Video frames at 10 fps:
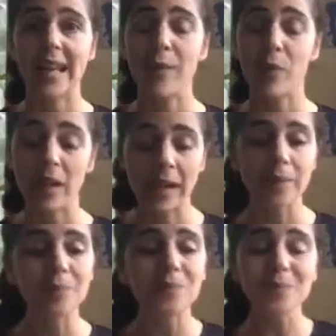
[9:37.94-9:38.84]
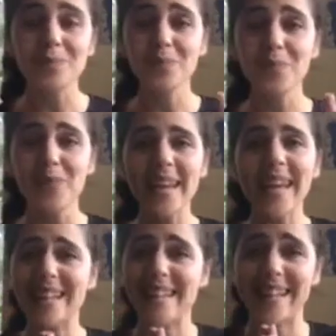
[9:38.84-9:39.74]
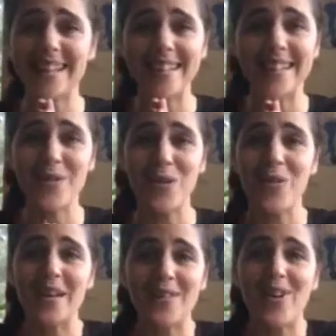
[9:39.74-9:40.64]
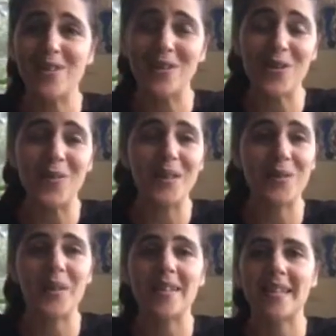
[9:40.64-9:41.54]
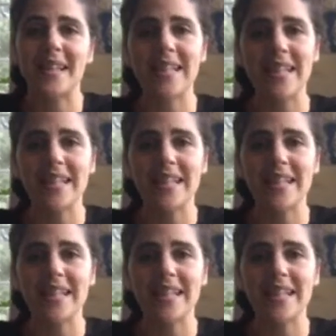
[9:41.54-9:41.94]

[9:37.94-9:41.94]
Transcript: I'm really excited to see what you guys all do in 2018.